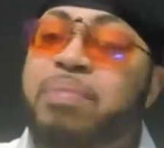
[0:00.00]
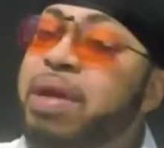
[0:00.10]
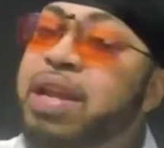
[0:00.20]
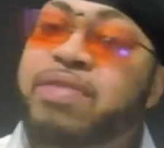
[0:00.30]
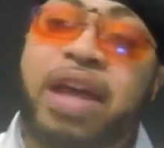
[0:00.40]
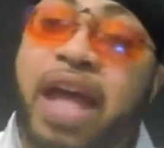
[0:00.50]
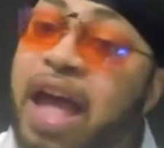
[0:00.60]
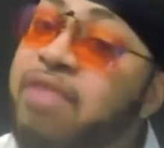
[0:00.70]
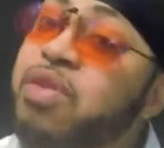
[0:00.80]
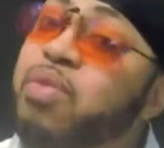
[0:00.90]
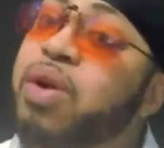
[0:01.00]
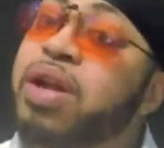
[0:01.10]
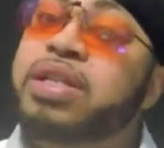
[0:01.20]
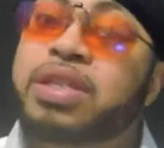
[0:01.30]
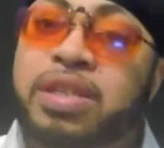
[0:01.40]
But if they ever
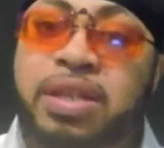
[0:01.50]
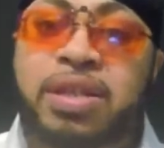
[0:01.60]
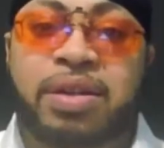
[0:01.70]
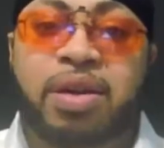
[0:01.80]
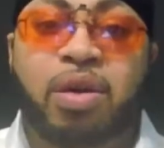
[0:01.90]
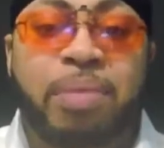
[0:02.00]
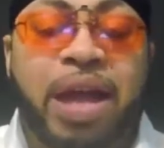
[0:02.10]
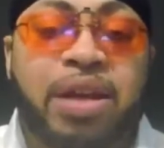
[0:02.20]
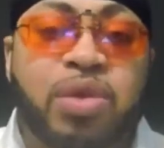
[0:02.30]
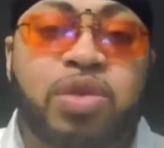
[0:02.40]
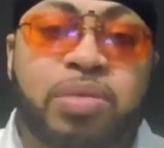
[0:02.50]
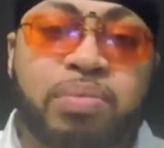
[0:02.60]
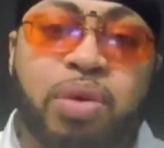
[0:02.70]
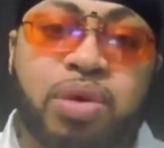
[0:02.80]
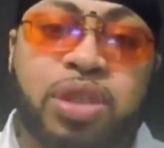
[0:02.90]
wanted to go back and do some
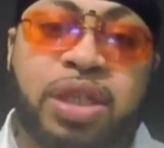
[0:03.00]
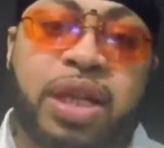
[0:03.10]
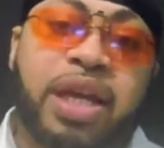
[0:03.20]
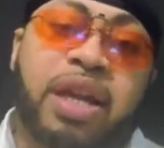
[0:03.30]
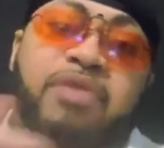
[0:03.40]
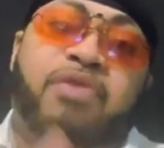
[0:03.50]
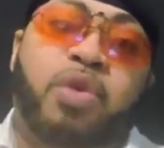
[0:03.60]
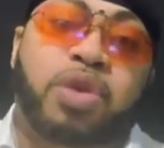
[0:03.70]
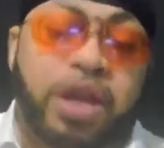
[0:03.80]
bullshit, they can afford.